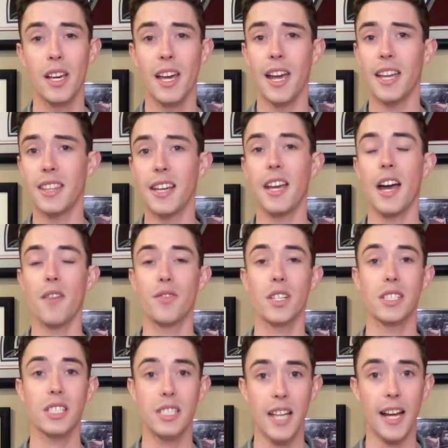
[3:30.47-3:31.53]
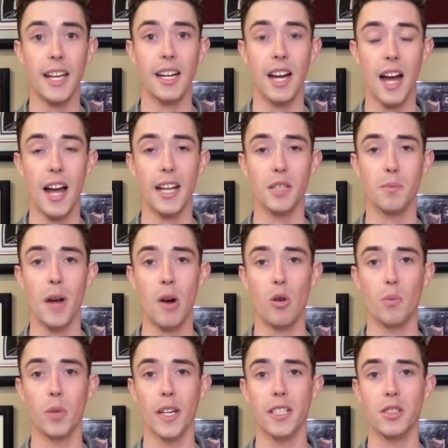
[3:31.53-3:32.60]
and they have the second highest power
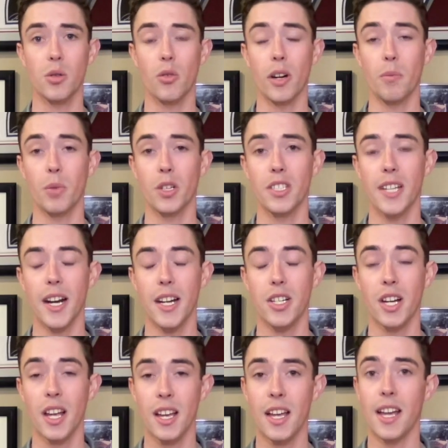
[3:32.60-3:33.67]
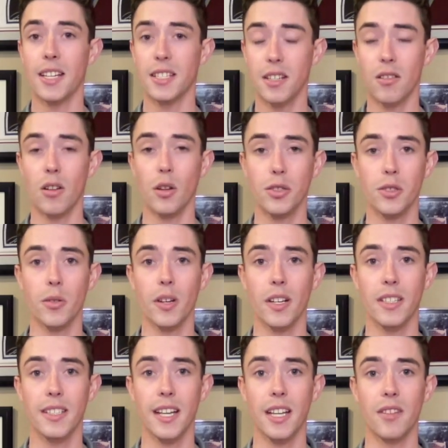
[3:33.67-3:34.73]
play scoring percentage. Is they're also going to
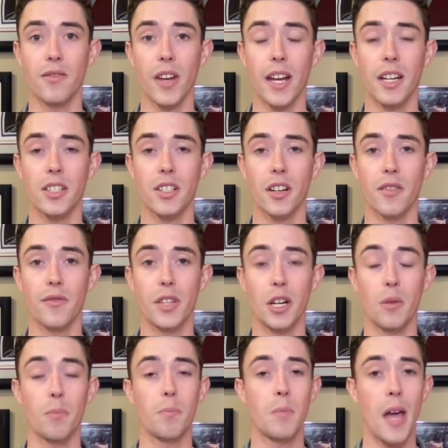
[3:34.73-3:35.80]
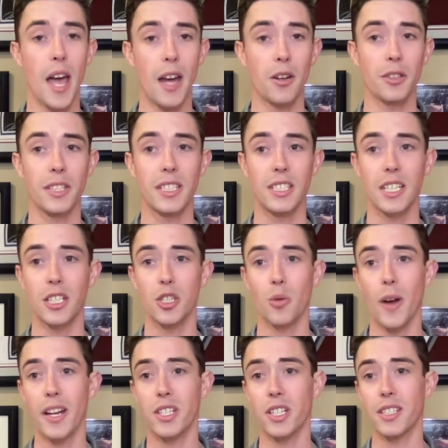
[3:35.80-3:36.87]
take advantage of their penalty
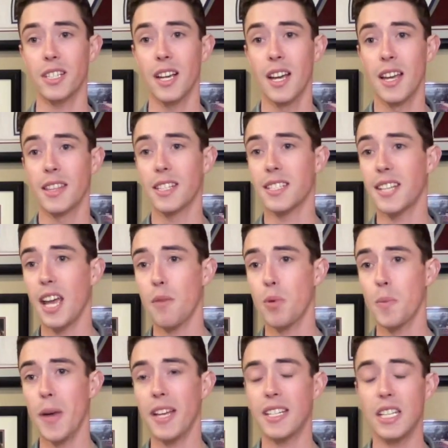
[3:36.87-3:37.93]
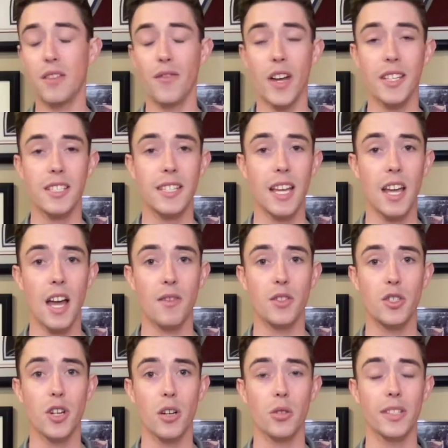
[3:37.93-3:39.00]
situations. This Tampa Bay defense, they have
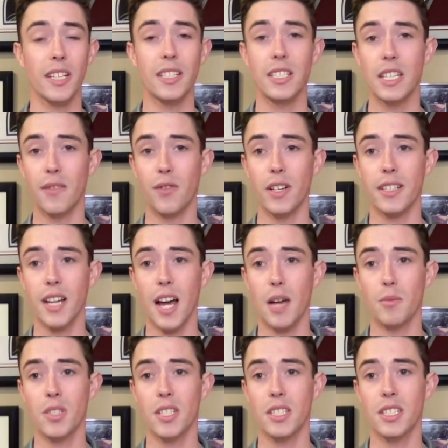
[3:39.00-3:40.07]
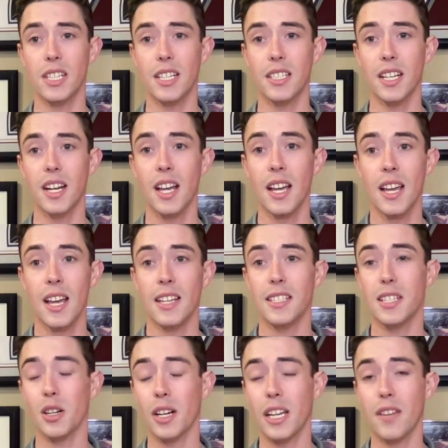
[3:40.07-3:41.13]
struggled at different times this season. So
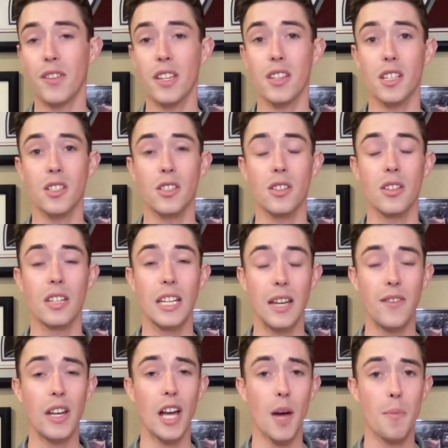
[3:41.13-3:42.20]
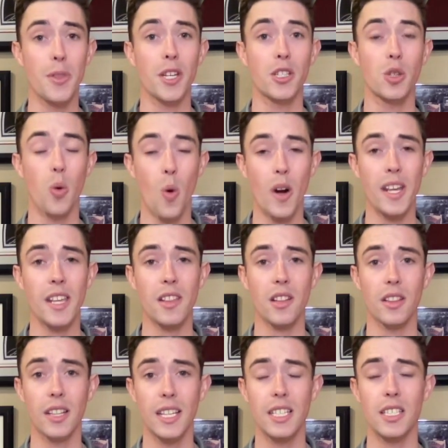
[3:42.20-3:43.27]
they're giving the giving up the 20th
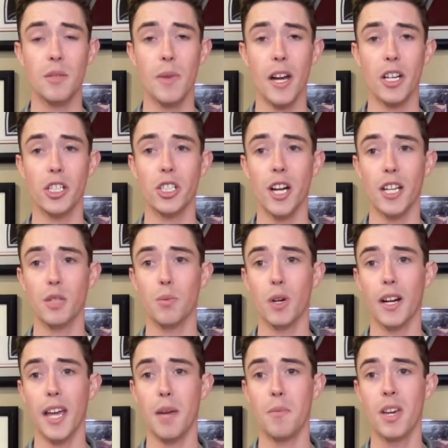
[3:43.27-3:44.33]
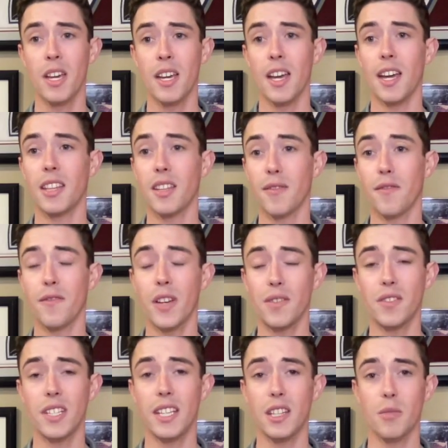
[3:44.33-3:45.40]
least amount of shots per game and the
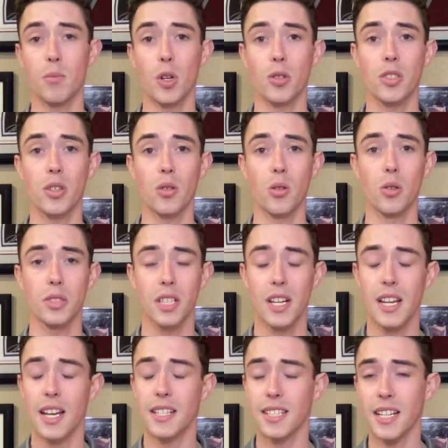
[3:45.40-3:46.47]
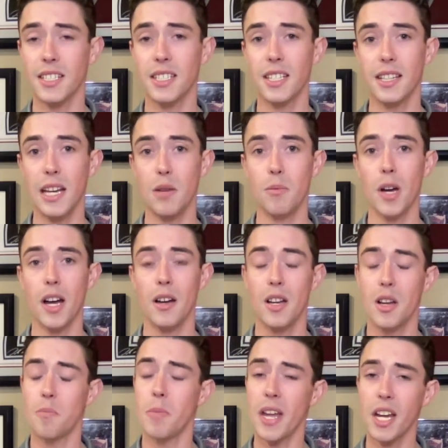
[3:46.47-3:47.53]
15th most goals. As I see them uh,
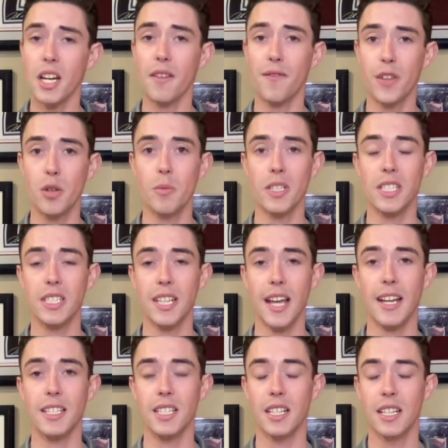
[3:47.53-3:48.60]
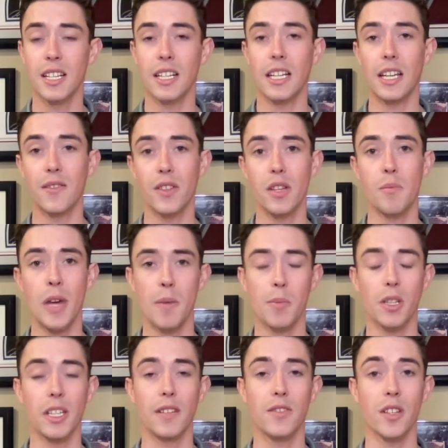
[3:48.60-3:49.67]
making a few mistakes, giving the Maple
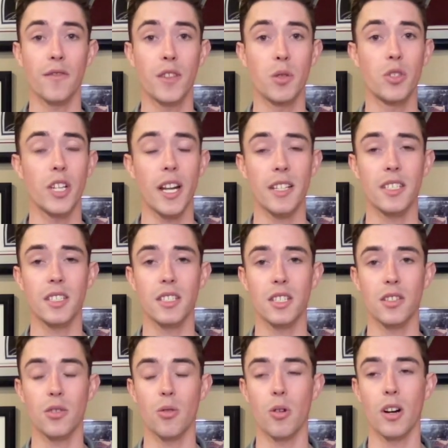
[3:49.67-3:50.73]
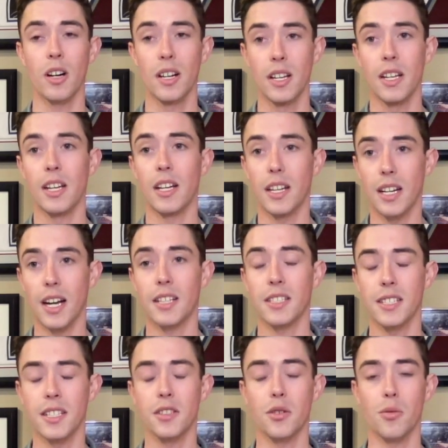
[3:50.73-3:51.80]
Leafs a few chances to score and I see
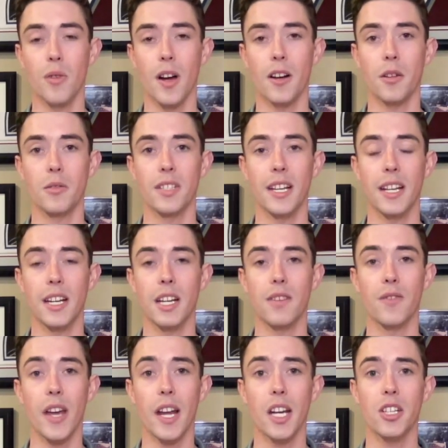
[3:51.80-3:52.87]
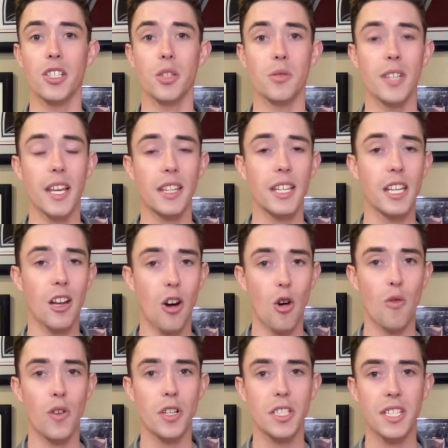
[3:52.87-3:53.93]
Toronto taking advantage. So take the
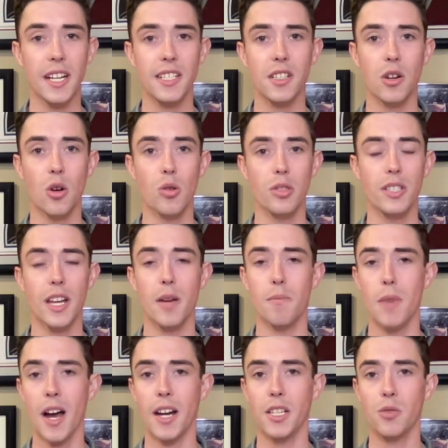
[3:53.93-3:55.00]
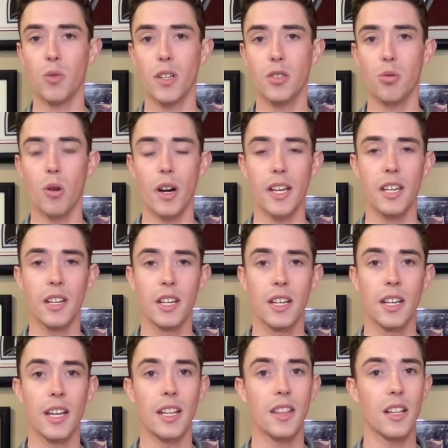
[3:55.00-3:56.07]
over six goals at minus 120
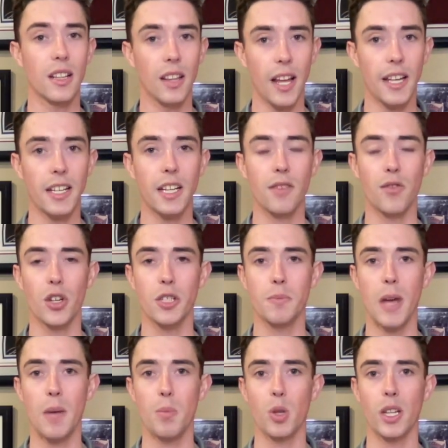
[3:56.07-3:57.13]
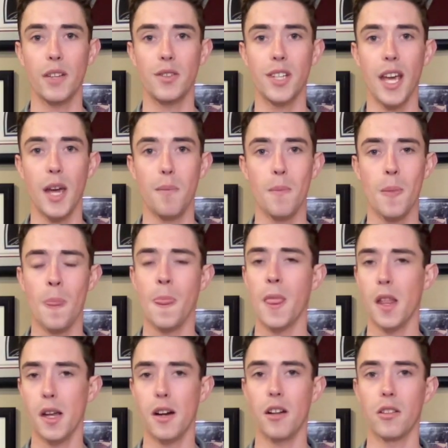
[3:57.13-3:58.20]
in the Lightning versus Maple Leafs game,
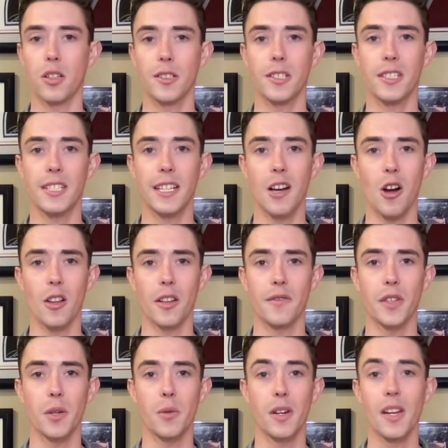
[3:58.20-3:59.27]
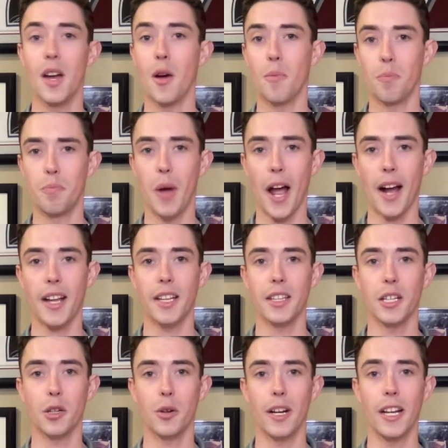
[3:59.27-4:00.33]
and I'll look to see all of you back in the
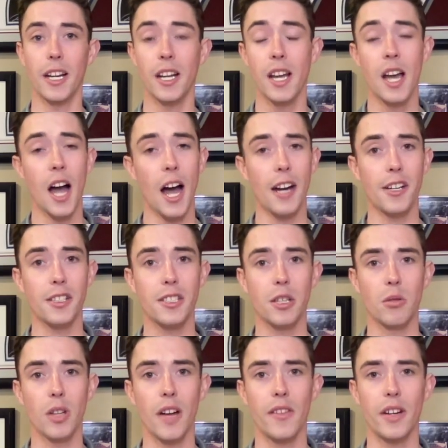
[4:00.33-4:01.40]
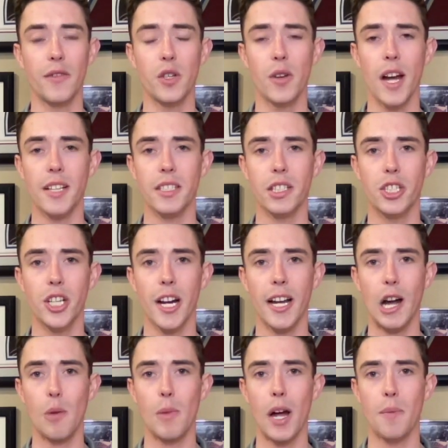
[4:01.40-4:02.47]
green. I'd also love it if you guys could check
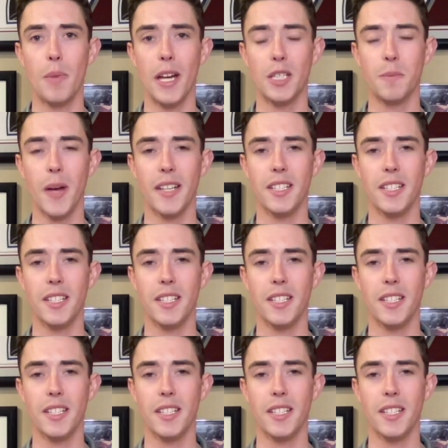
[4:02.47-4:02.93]
out my best bet